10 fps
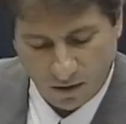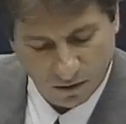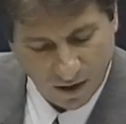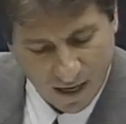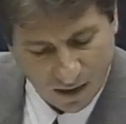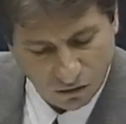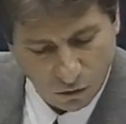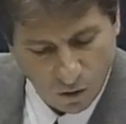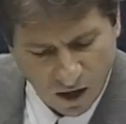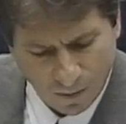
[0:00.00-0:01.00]
He said, answer,
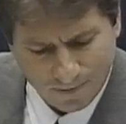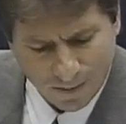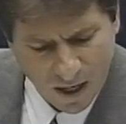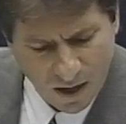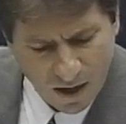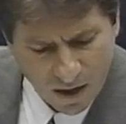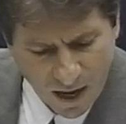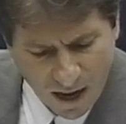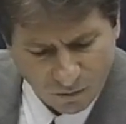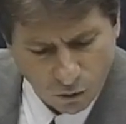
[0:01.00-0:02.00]
well, you
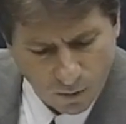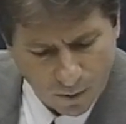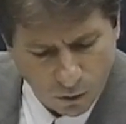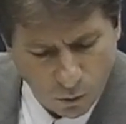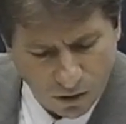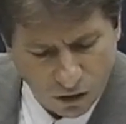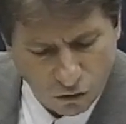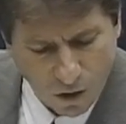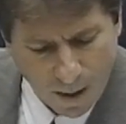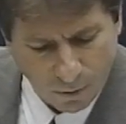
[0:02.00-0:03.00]
have to remember with a
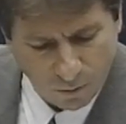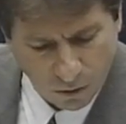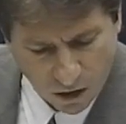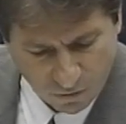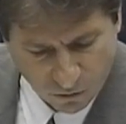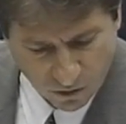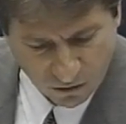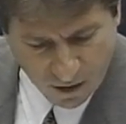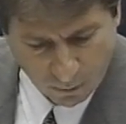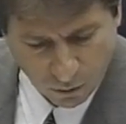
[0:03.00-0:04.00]
drop of blood, for
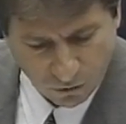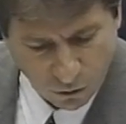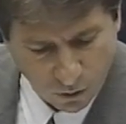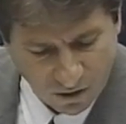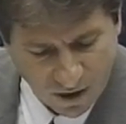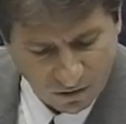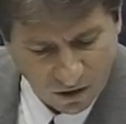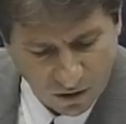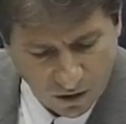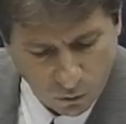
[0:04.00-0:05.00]
example, if you were
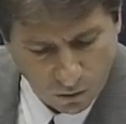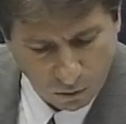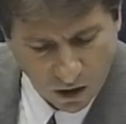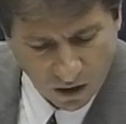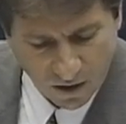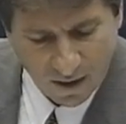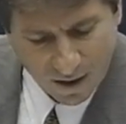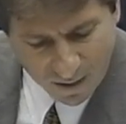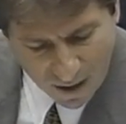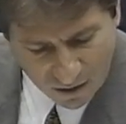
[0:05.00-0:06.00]
testing liquid blood,
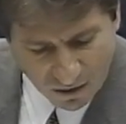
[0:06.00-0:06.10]
that is